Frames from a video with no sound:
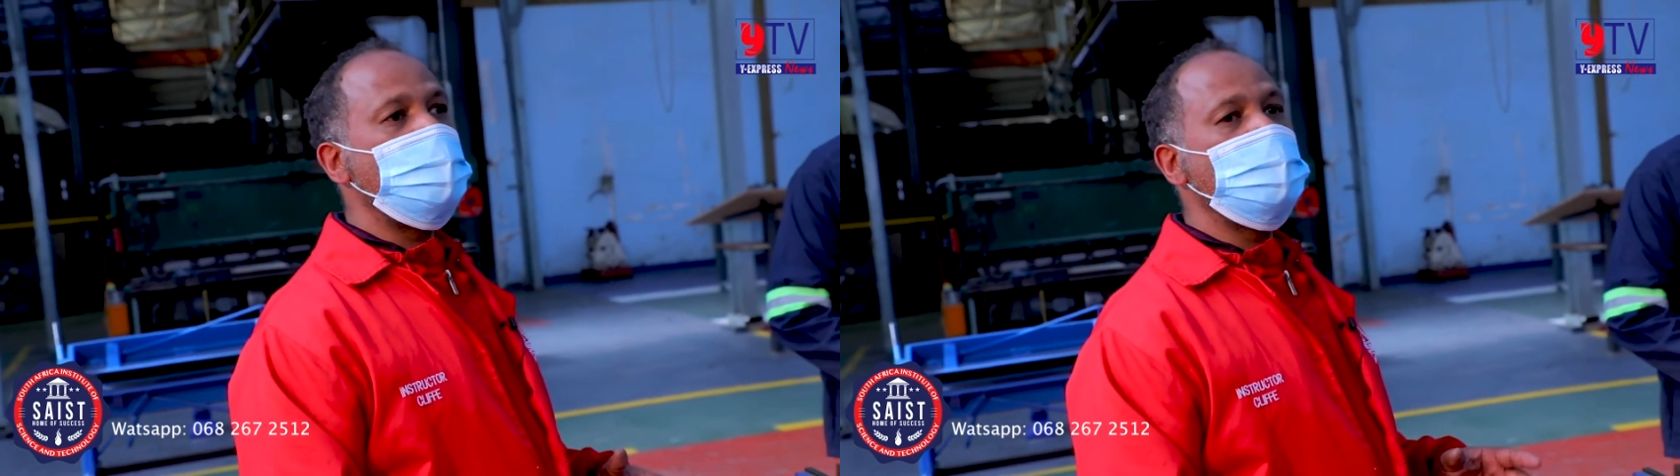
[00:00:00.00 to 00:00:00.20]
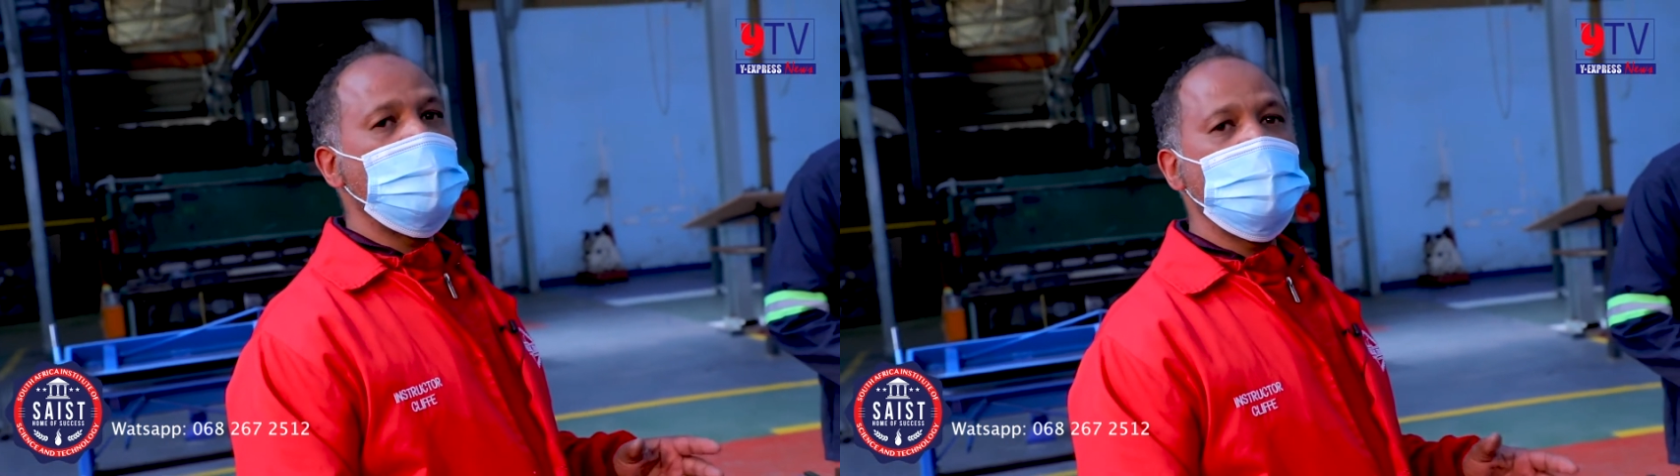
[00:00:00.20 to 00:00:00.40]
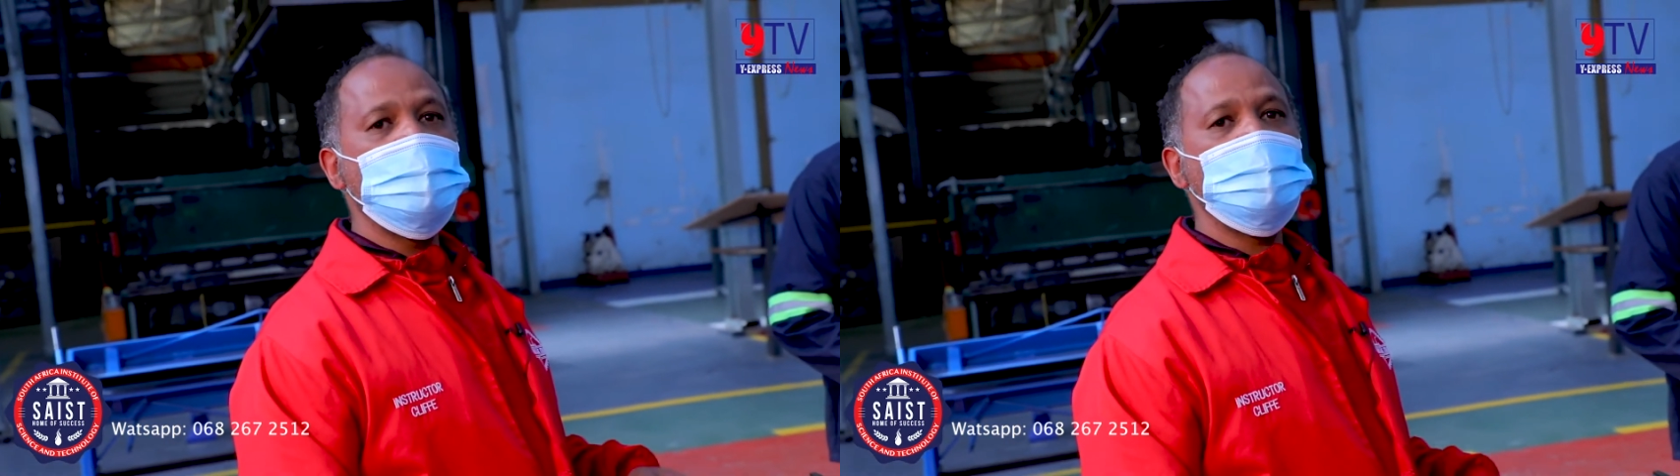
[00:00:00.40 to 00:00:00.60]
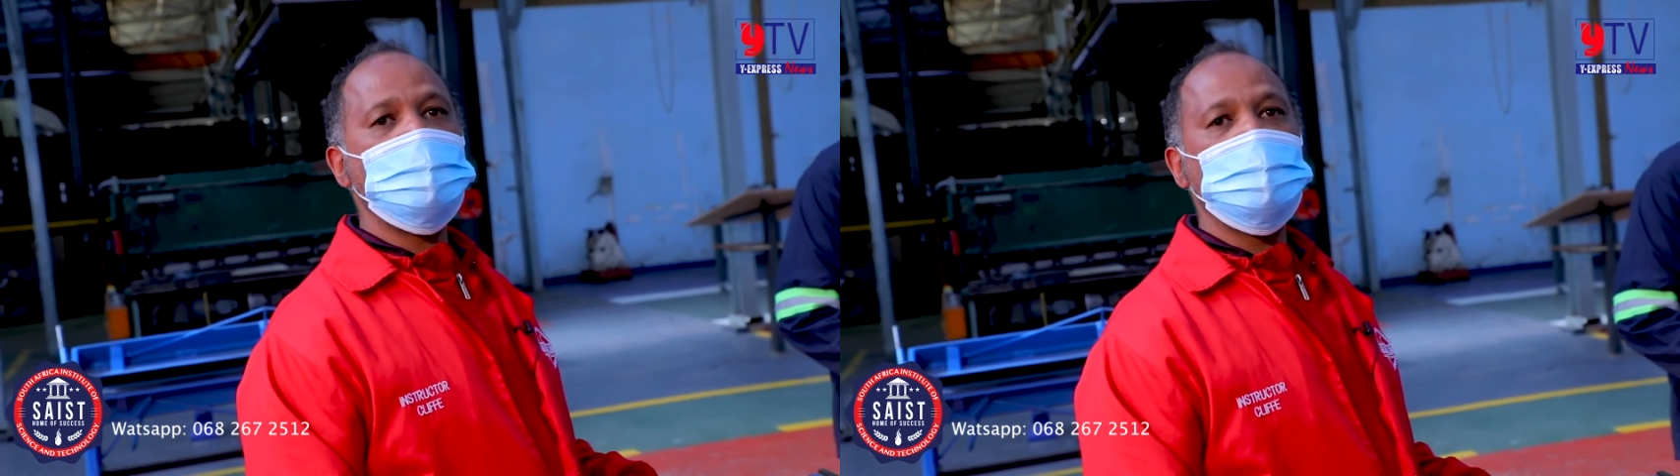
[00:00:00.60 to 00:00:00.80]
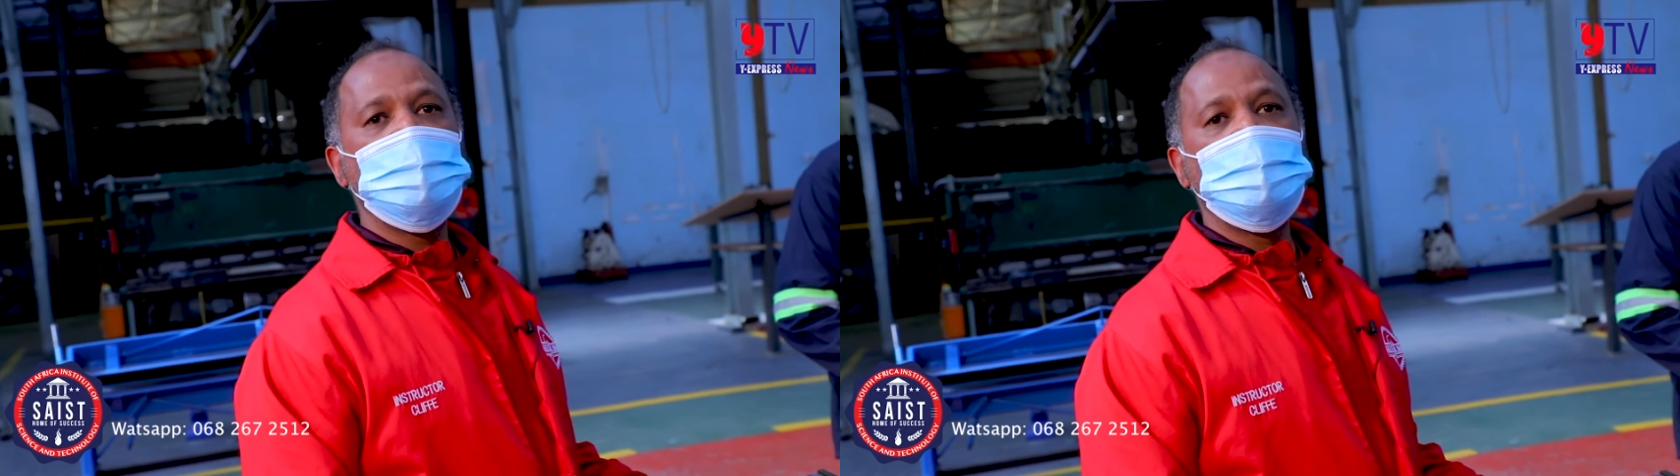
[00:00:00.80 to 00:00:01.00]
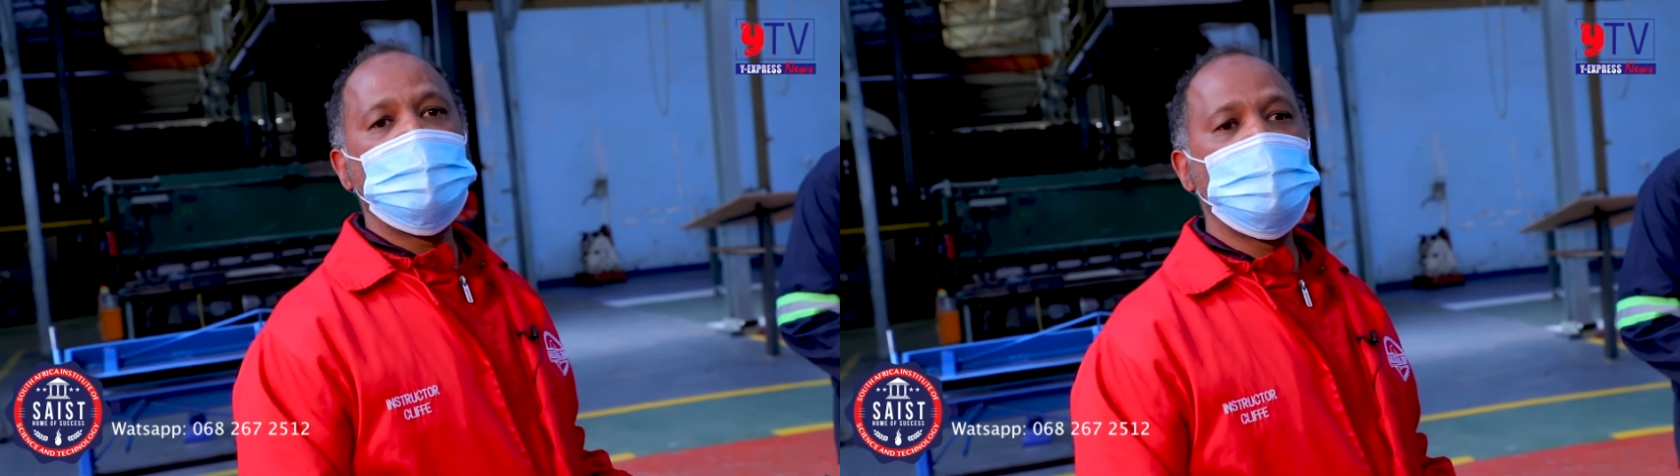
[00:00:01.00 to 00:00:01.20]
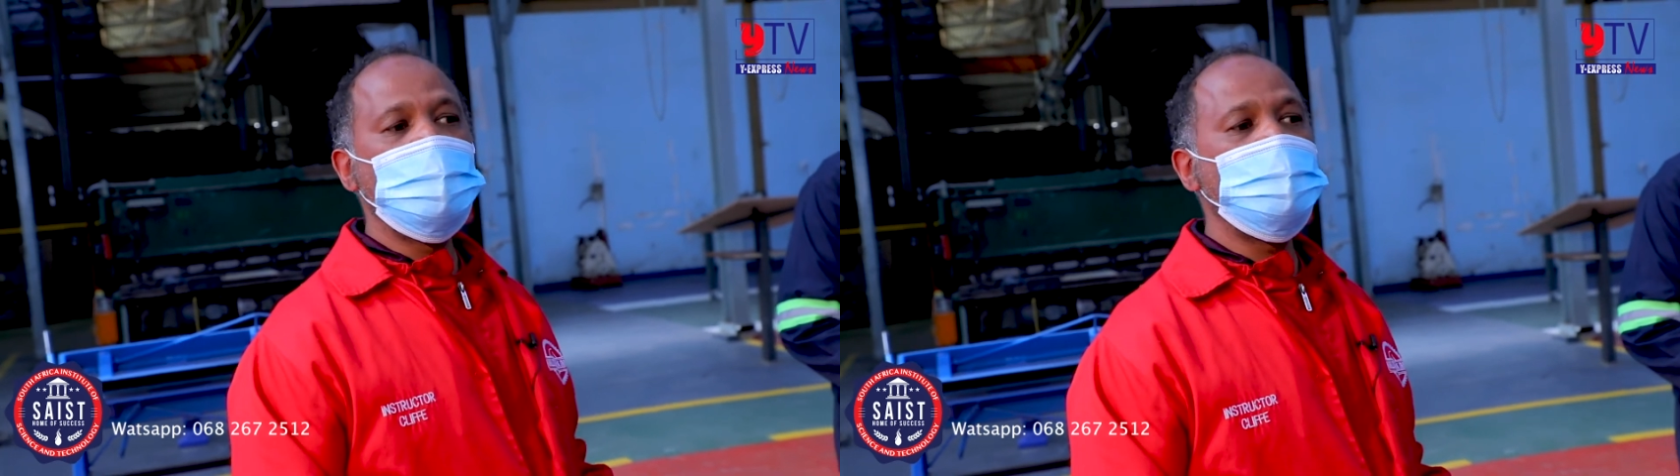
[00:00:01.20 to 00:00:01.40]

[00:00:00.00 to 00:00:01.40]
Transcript: learners do the